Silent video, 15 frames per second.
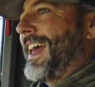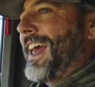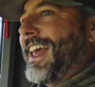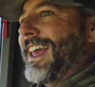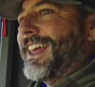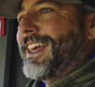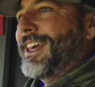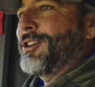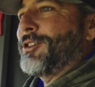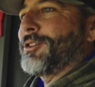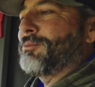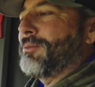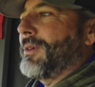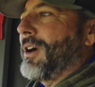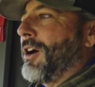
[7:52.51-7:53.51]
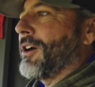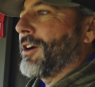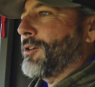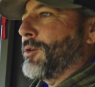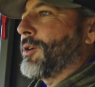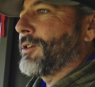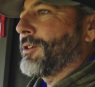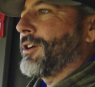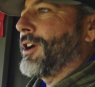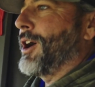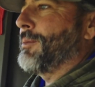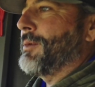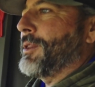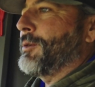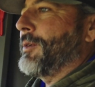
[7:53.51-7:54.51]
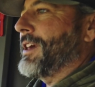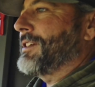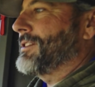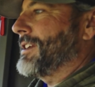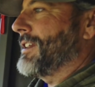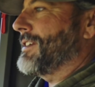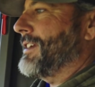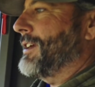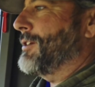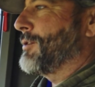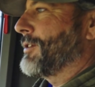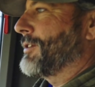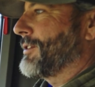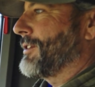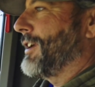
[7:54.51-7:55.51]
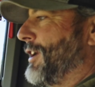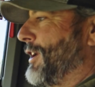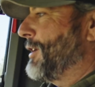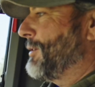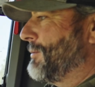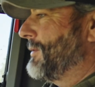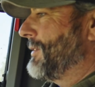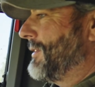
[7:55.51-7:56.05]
it killed our corn crop and the West Tennessee corn crop,